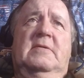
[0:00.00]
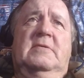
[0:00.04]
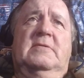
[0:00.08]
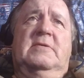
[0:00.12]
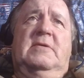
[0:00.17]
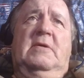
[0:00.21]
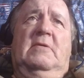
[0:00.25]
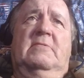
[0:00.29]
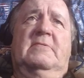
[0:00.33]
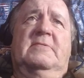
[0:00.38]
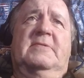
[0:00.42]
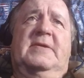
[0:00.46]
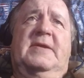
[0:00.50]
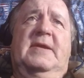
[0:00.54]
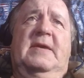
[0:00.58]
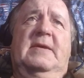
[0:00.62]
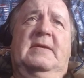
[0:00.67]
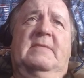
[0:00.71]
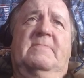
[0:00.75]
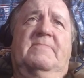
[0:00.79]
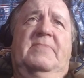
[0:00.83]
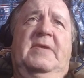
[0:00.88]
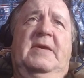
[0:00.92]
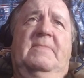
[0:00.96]
Don't
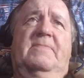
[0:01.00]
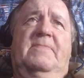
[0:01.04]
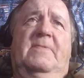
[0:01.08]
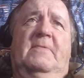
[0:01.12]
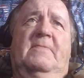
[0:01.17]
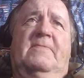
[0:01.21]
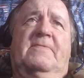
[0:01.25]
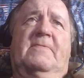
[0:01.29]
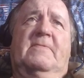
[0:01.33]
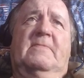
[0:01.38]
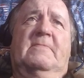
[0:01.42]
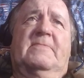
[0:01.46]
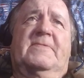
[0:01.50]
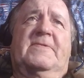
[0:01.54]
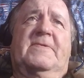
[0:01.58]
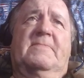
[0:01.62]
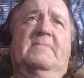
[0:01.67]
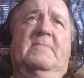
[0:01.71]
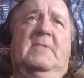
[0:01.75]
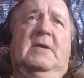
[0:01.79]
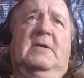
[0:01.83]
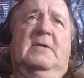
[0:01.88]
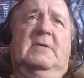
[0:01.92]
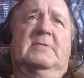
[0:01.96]
take people from
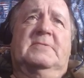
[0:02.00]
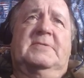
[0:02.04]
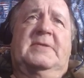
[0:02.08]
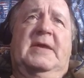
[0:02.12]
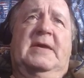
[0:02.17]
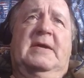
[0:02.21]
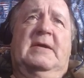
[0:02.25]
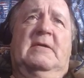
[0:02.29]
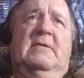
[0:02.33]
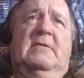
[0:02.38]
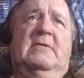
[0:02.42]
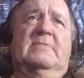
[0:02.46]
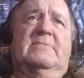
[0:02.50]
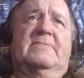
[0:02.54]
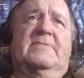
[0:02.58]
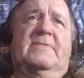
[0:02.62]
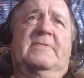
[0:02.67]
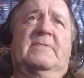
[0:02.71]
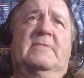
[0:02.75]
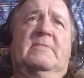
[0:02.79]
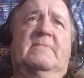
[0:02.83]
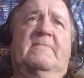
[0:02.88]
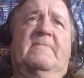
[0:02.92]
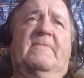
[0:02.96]
small
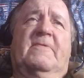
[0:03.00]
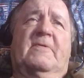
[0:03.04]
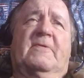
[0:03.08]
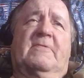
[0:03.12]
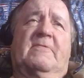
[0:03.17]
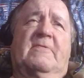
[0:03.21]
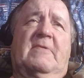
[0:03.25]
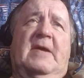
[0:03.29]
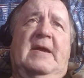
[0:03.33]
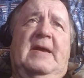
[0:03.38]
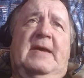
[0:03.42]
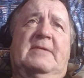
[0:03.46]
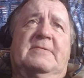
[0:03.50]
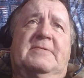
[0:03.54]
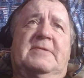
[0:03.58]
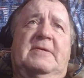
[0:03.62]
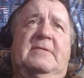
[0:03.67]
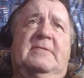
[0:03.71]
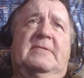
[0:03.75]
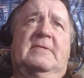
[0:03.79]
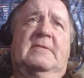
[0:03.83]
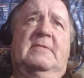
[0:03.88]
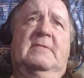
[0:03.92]
towns for granted.